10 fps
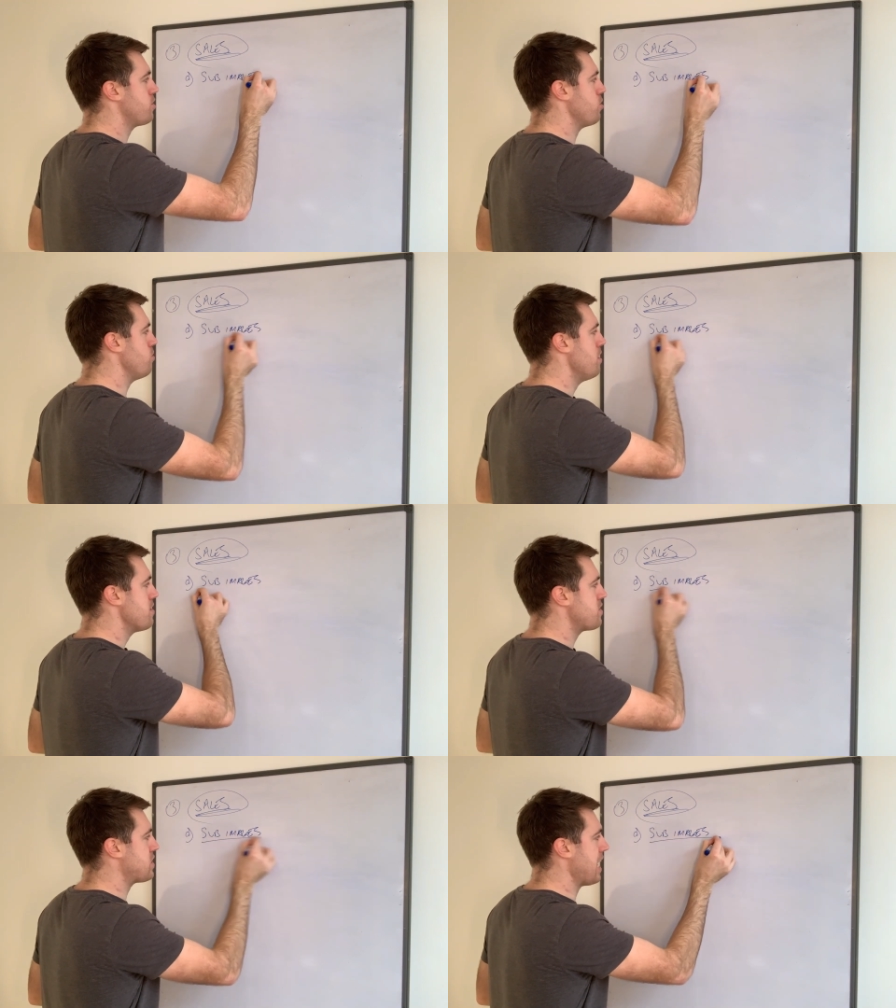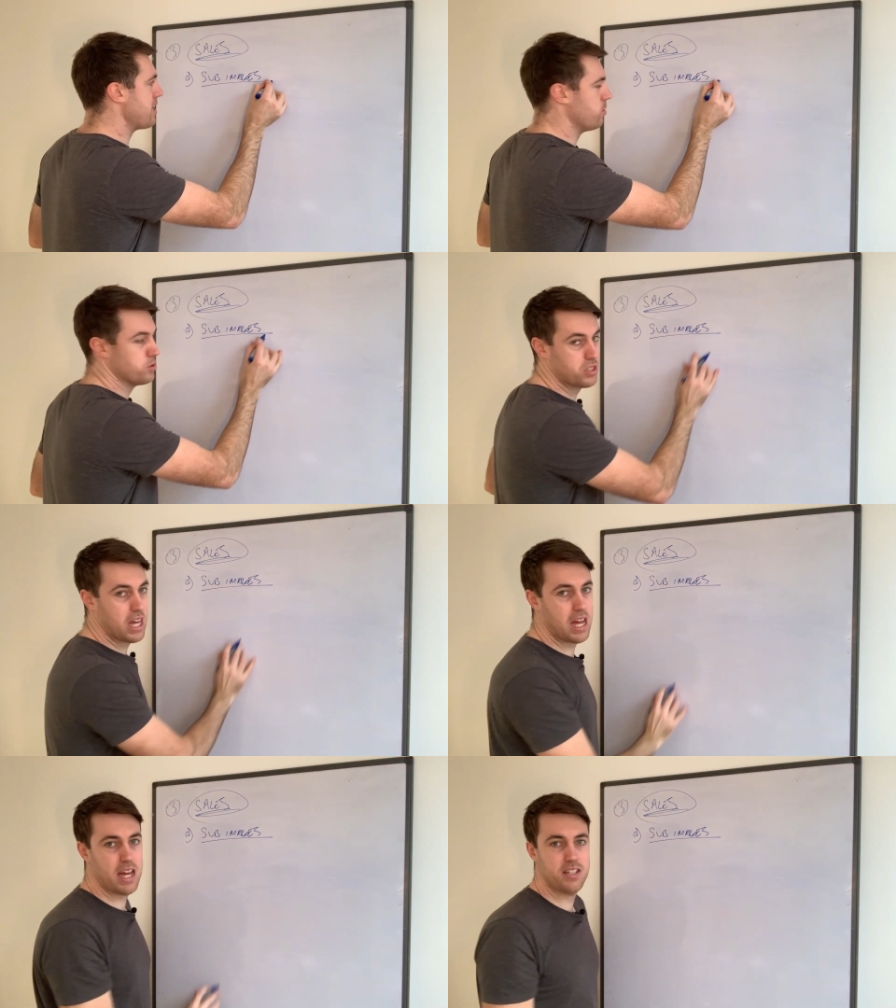to sales.
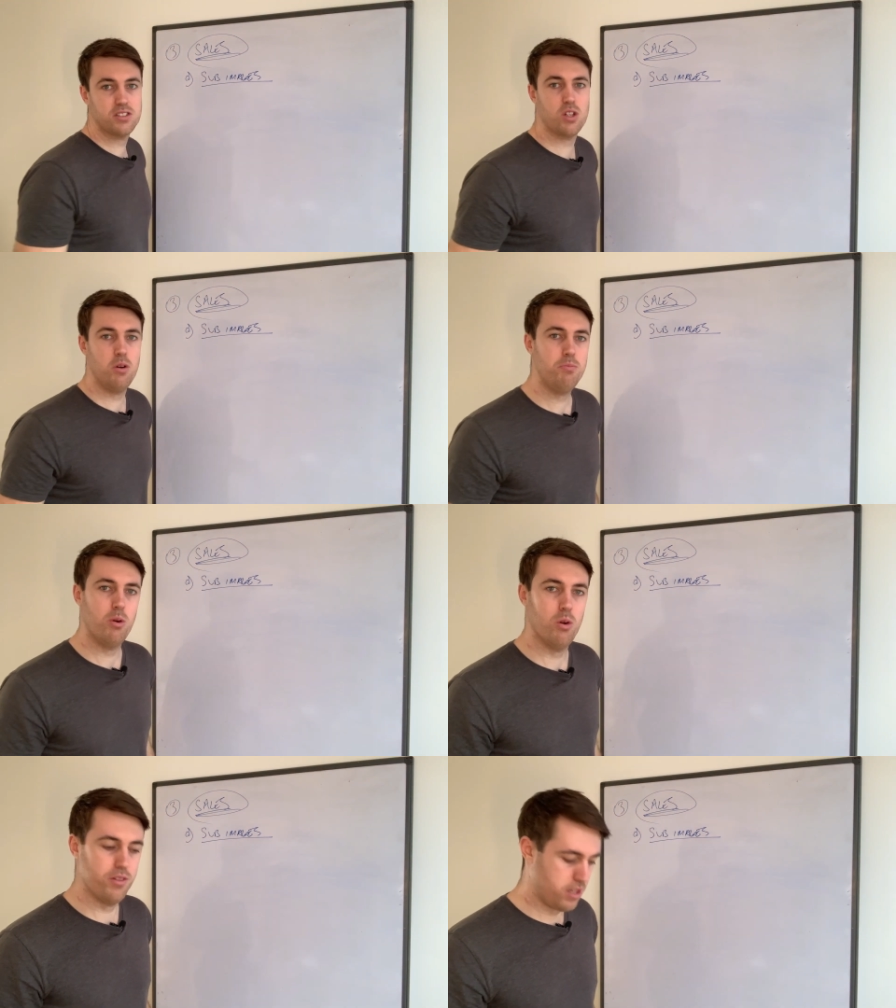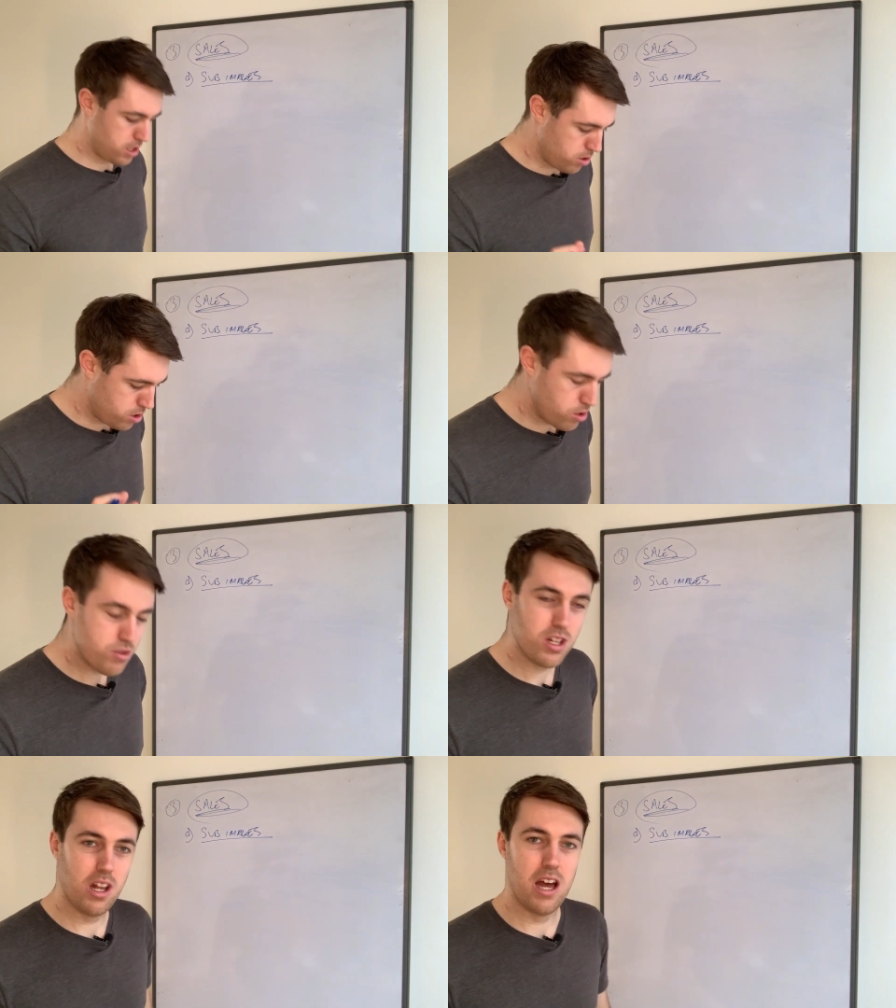And it's so important that you
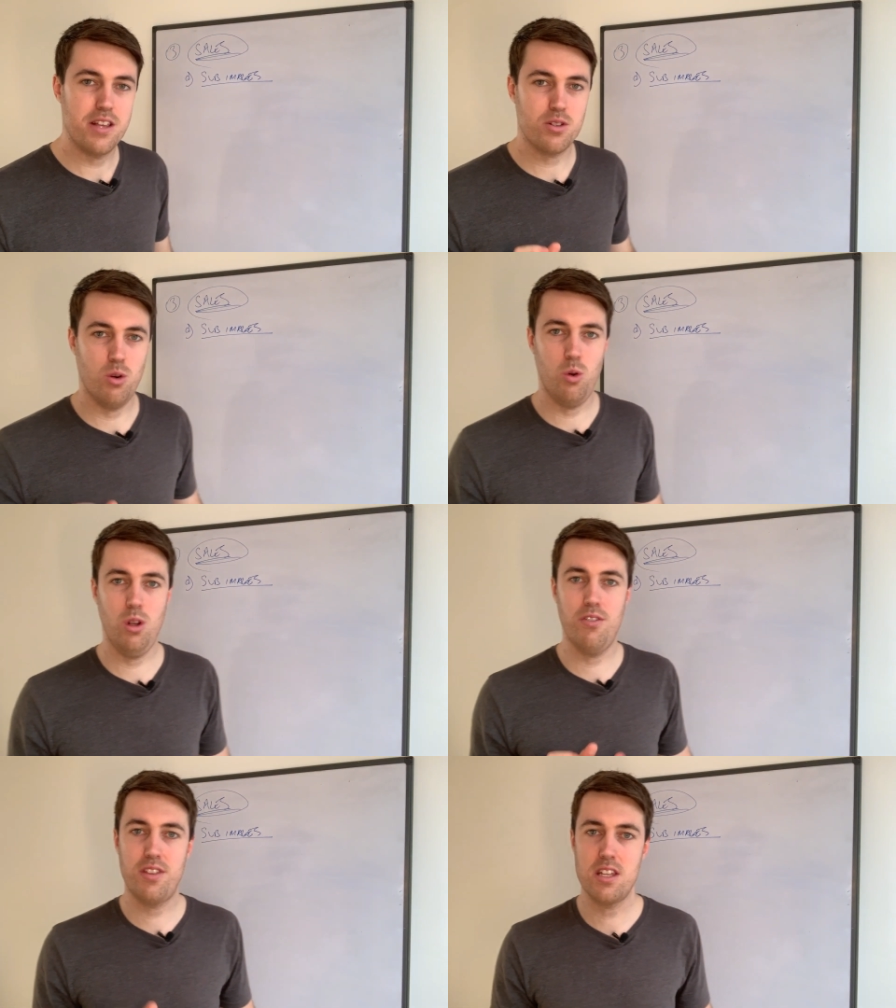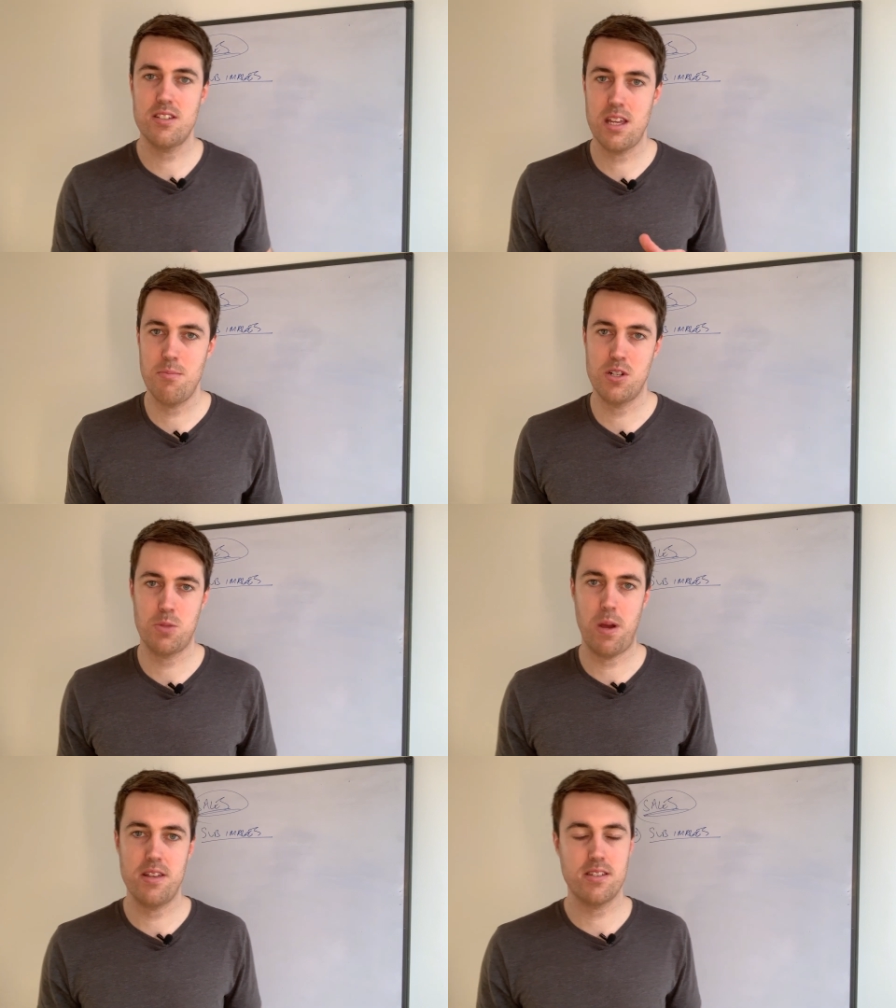utilize all of these
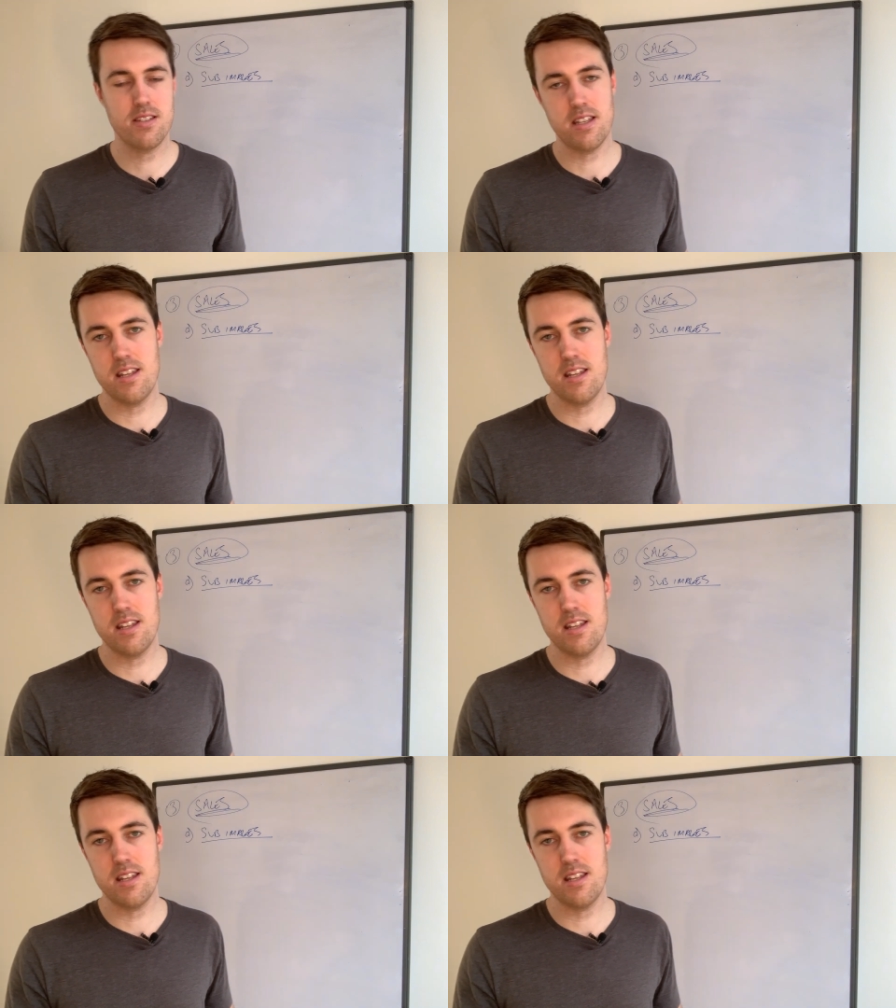image spaces.